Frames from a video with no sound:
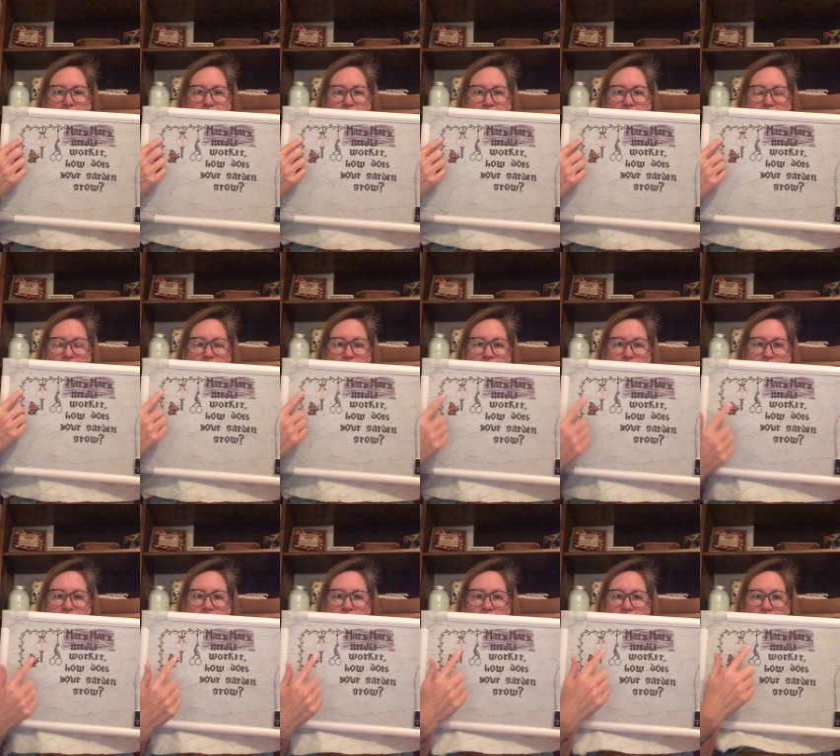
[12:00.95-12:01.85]
of the
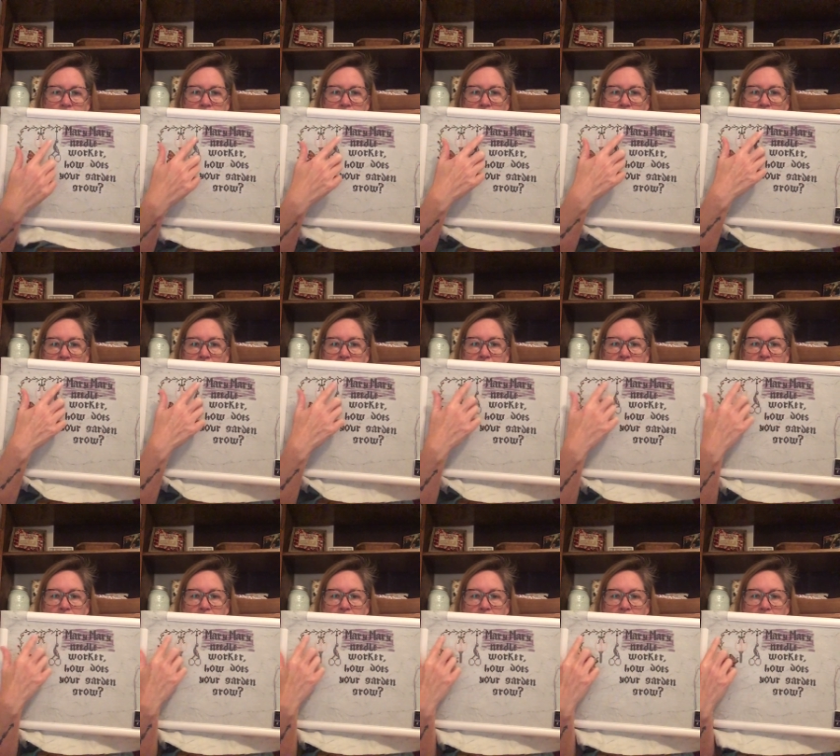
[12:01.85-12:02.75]
flowers, or half of
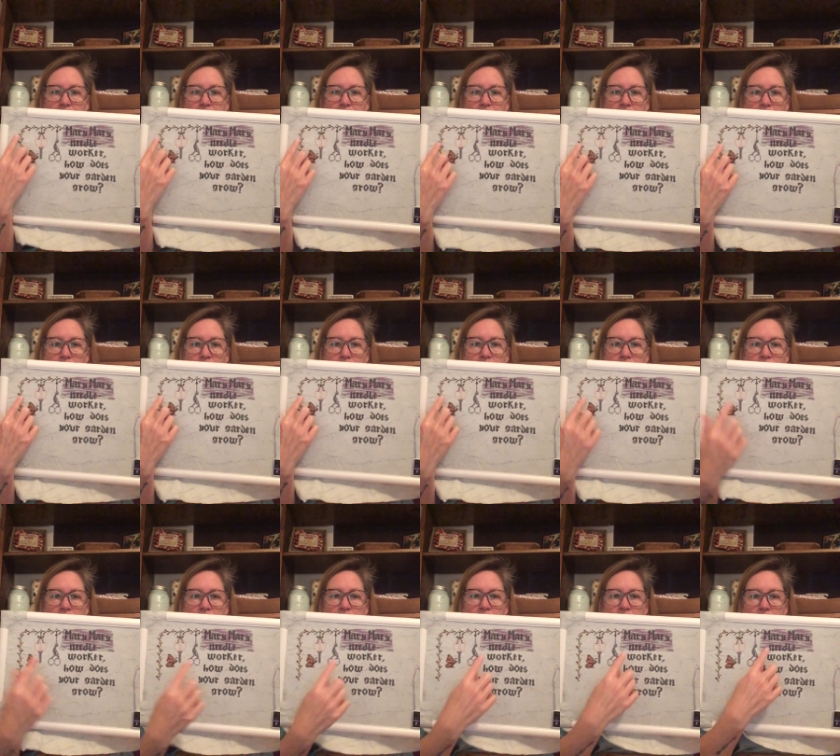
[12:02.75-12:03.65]
the vine and flowers
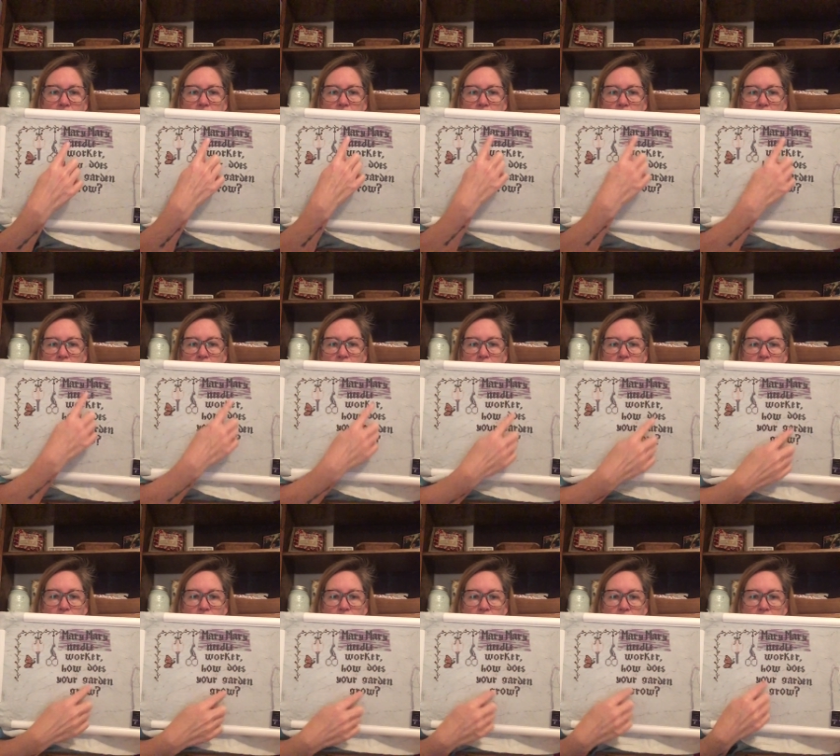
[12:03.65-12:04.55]
done. All the
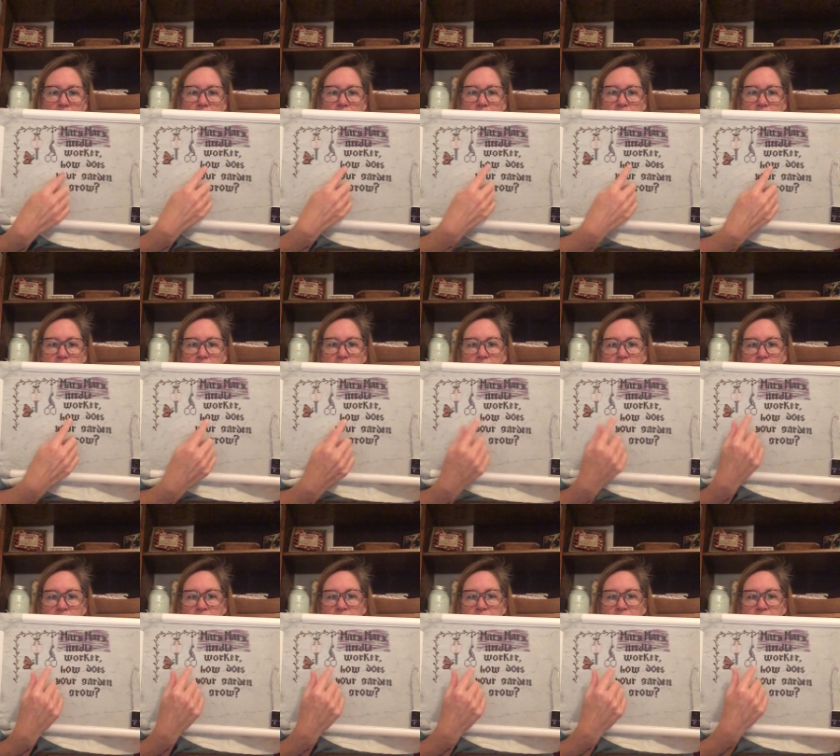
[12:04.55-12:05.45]
words,
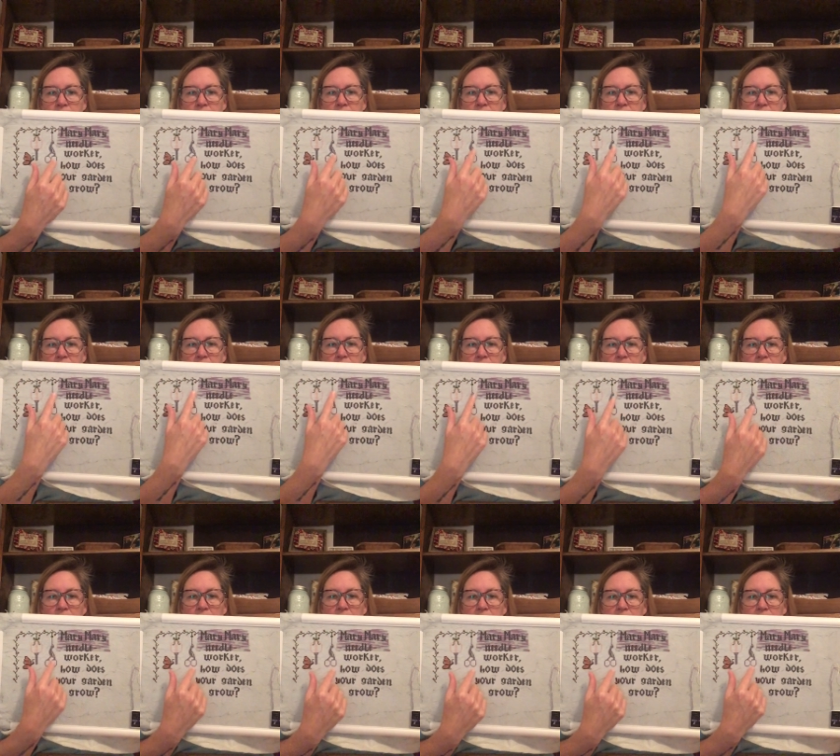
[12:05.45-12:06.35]

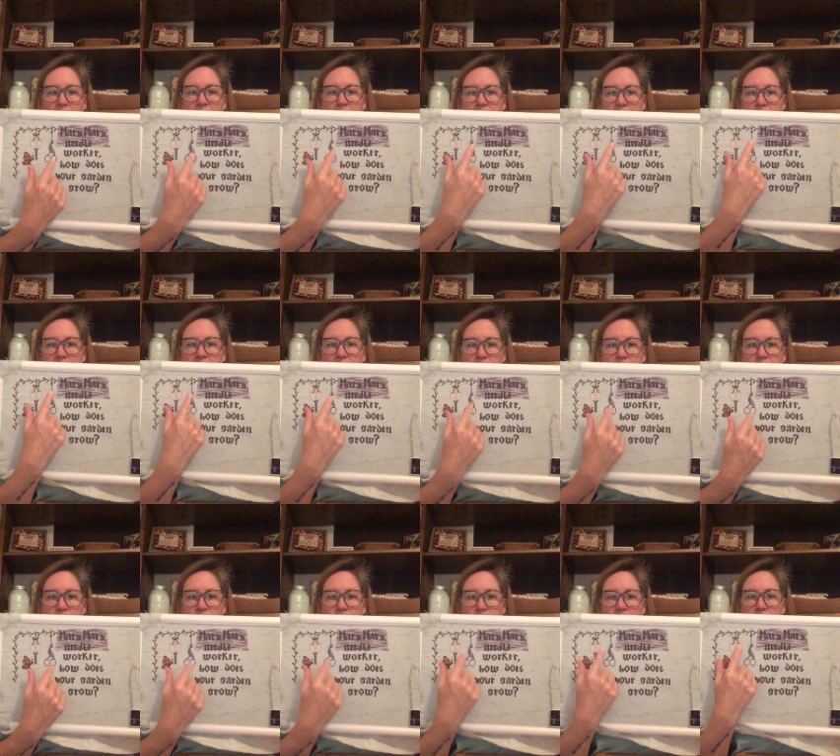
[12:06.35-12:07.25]
and then the
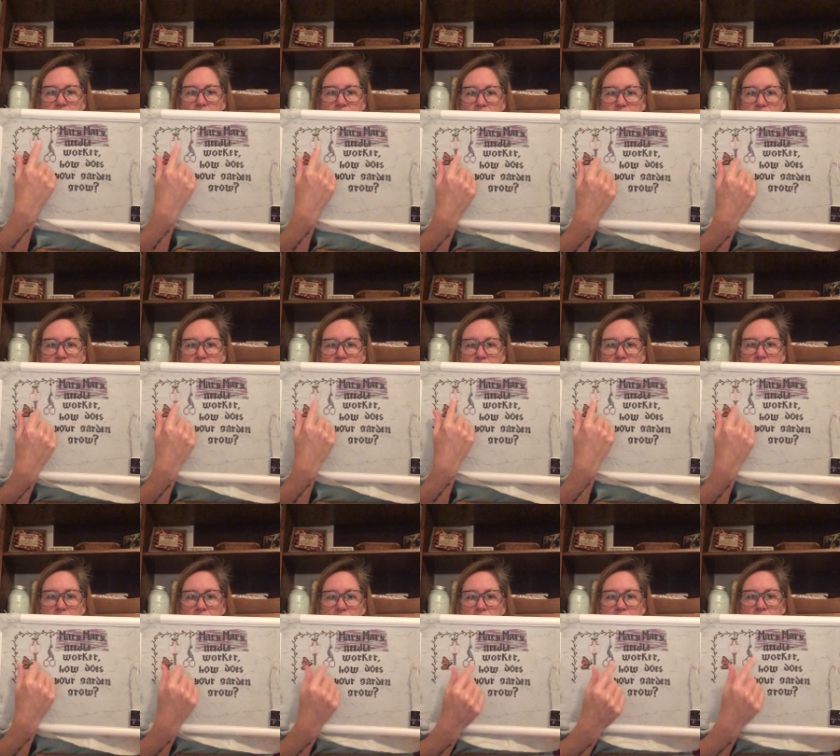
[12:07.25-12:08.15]
scissors.
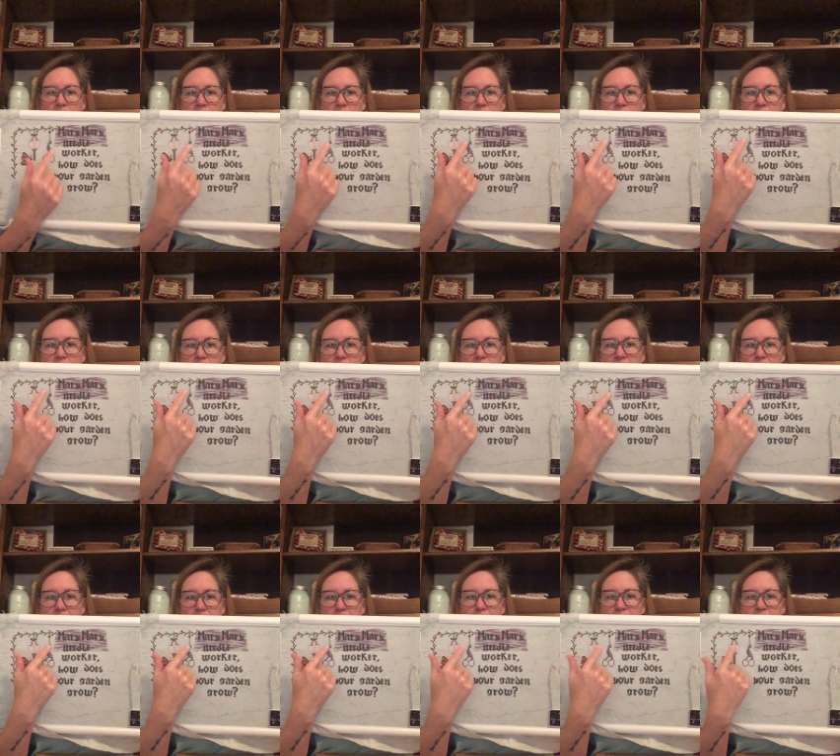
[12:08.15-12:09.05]
So
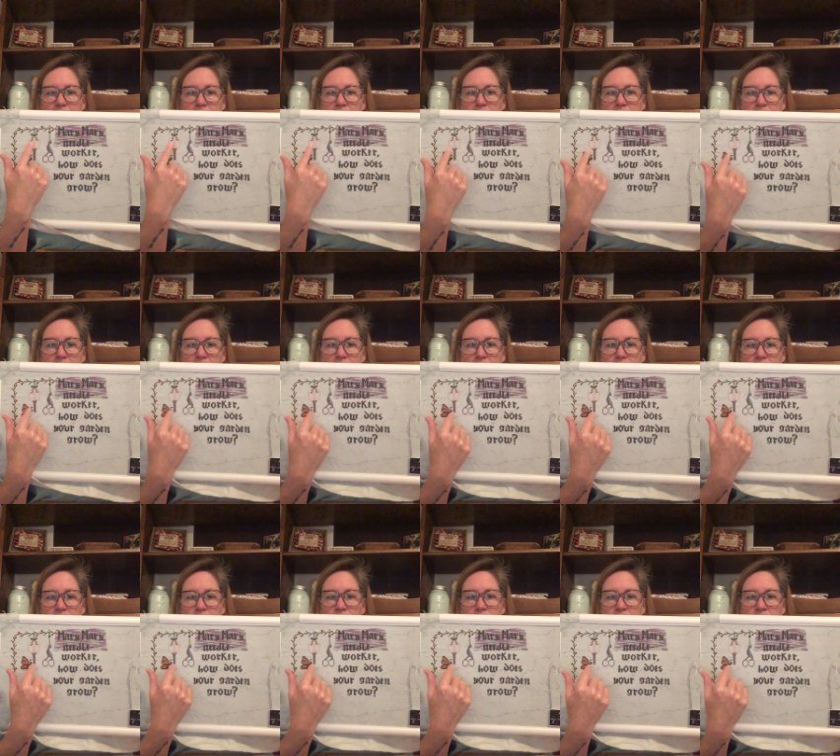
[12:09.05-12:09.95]
I finished the
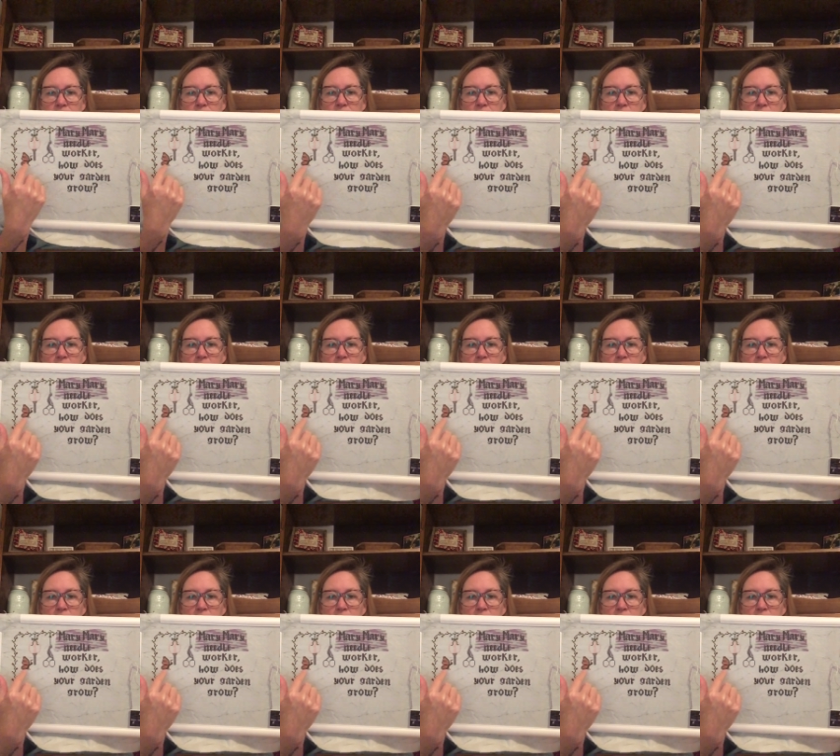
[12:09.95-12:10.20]
scissors,